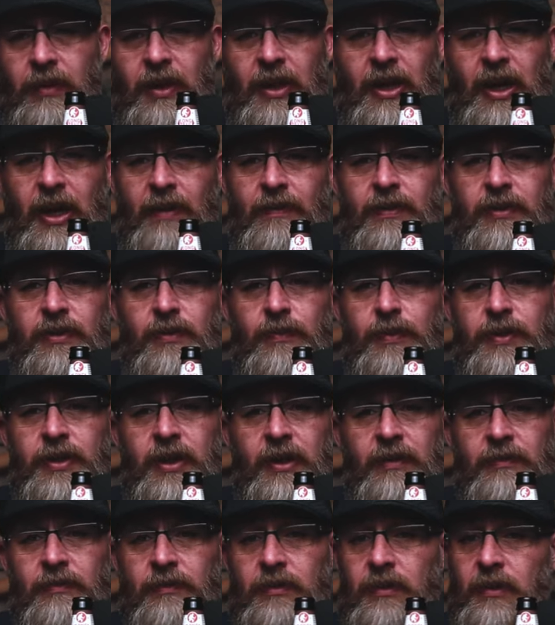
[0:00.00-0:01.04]
Have it when you
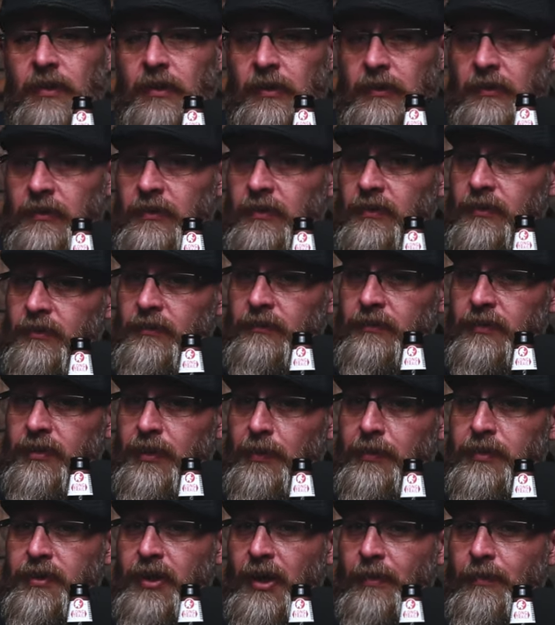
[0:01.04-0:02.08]
have
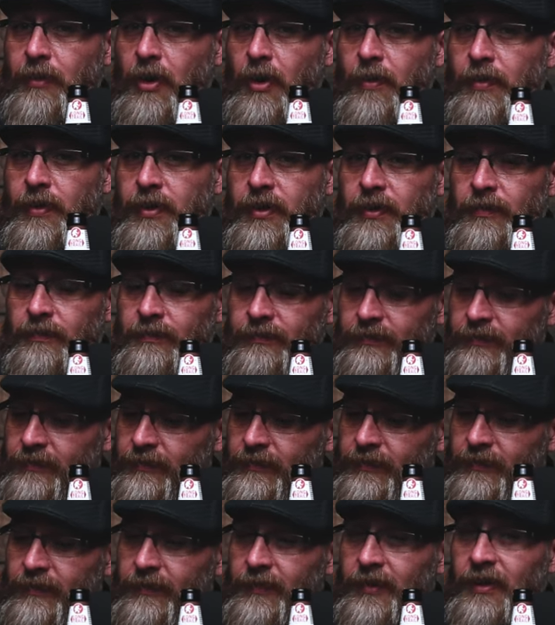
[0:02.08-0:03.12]
summertime barbecue.
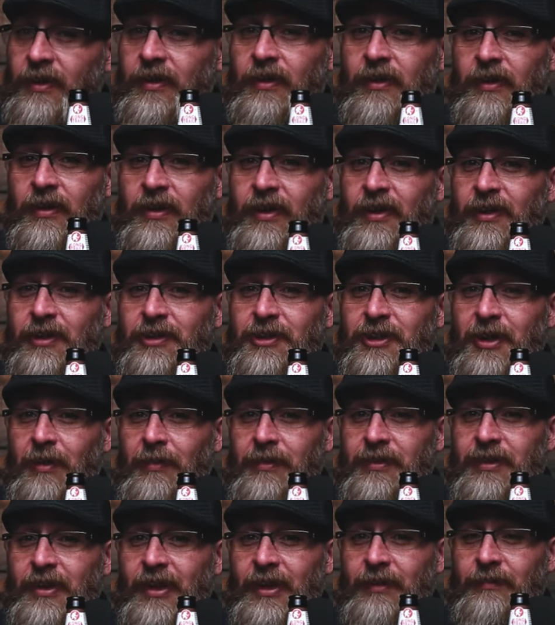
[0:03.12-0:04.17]
It is
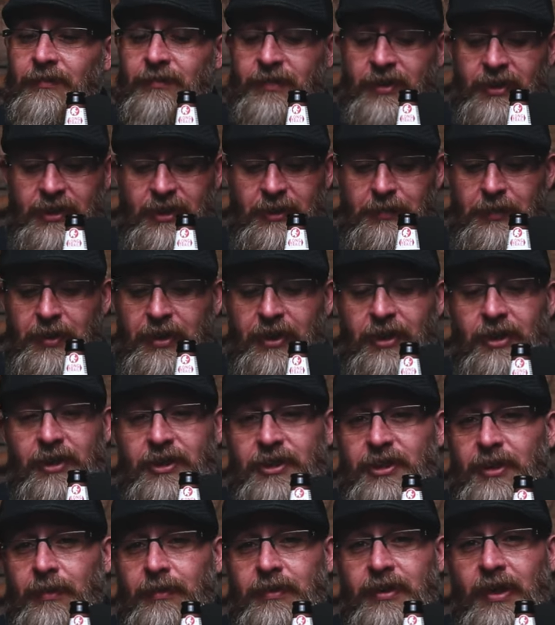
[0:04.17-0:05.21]
summertime. This would be a good
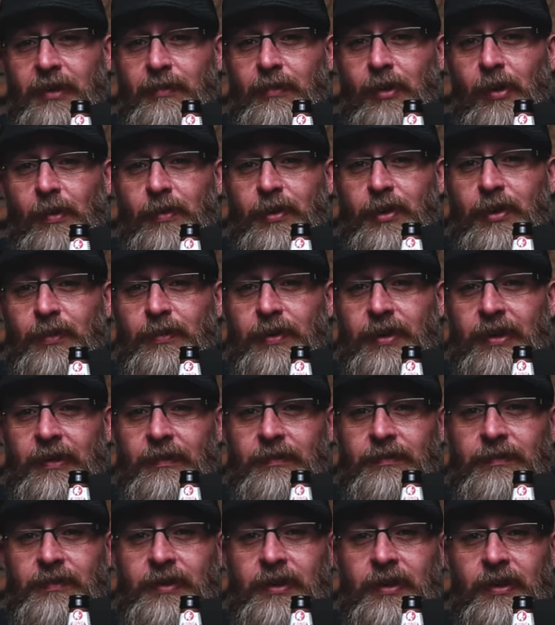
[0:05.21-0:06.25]
summertime barbecue beer.
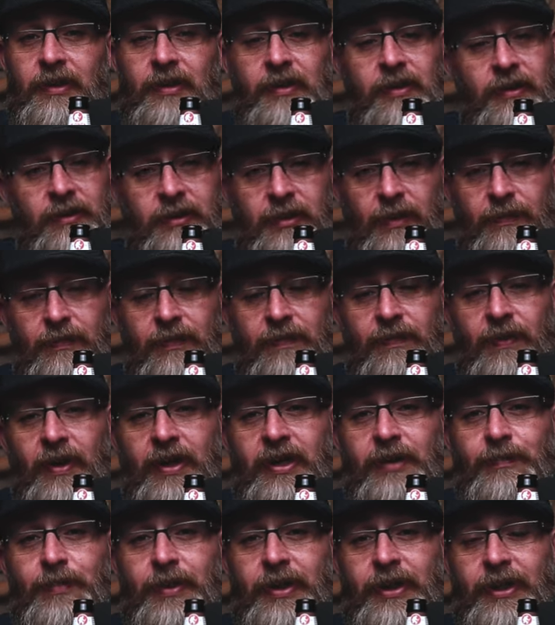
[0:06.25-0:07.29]
So if you find
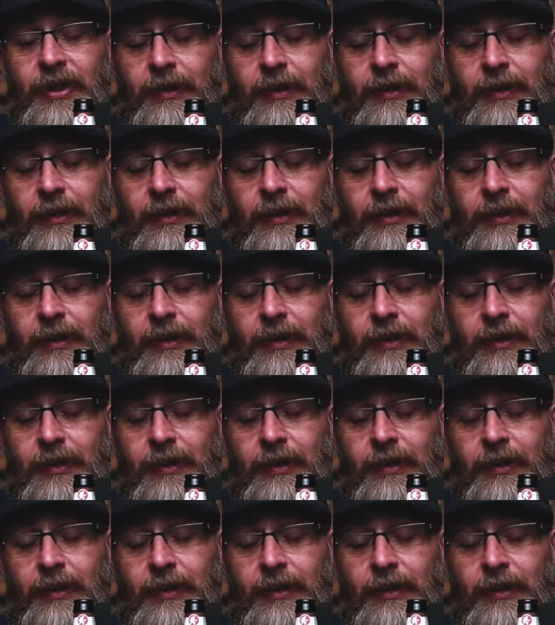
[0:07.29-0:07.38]
it, pick it